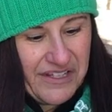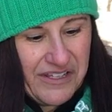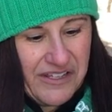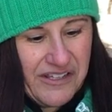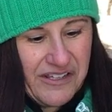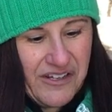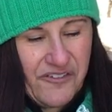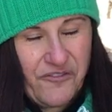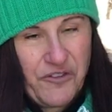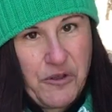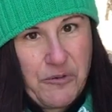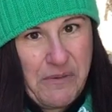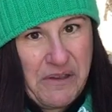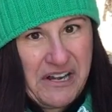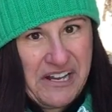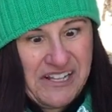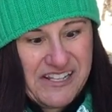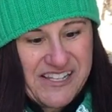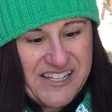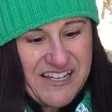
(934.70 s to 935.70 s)
a few
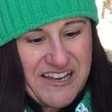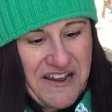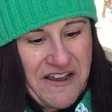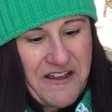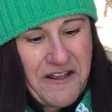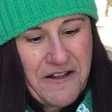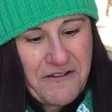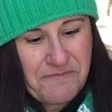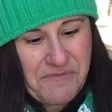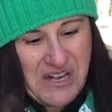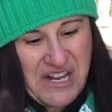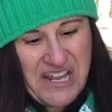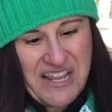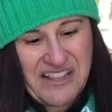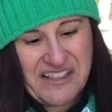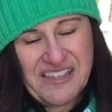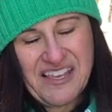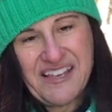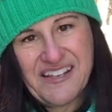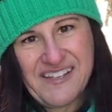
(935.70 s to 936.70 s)
minutes. I'm gonna
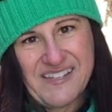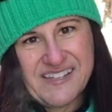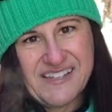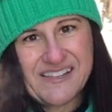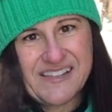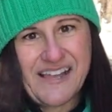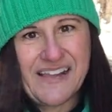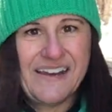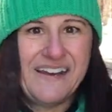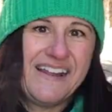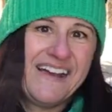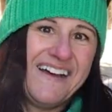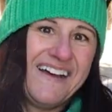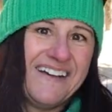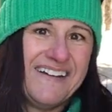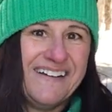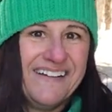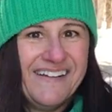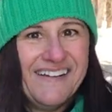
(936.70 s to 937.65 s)
eat this and then uh,